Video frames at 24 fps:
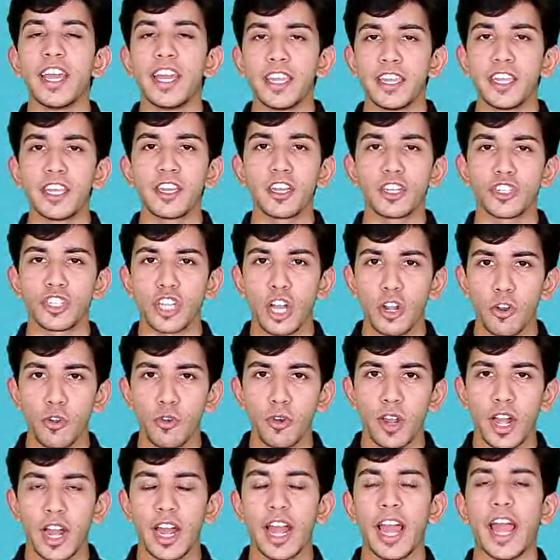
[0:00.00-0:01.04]
Neeraj
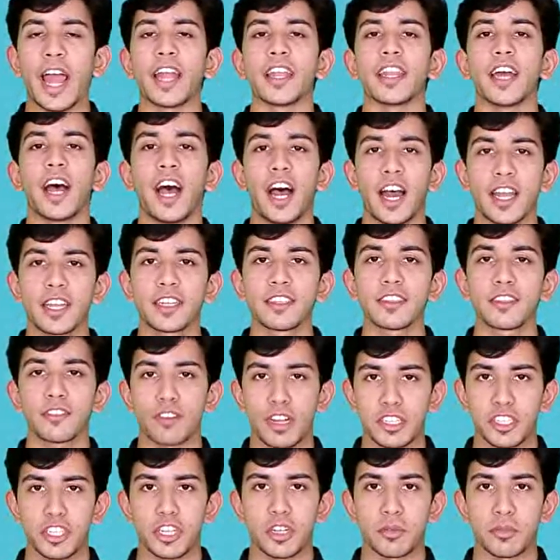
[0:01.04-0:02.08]
Arora, and Anand
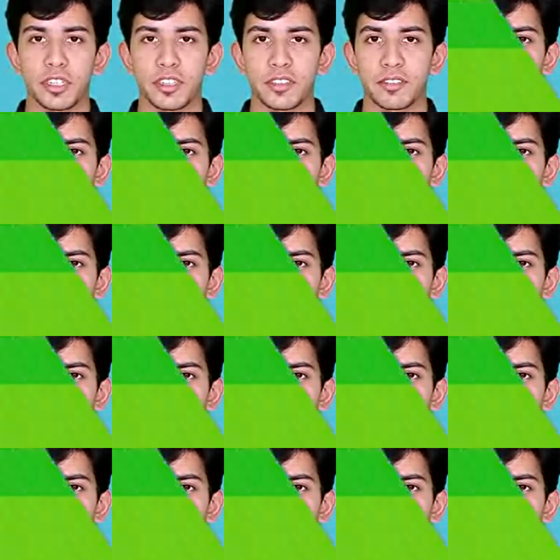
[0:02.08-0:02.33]
Rajaraman.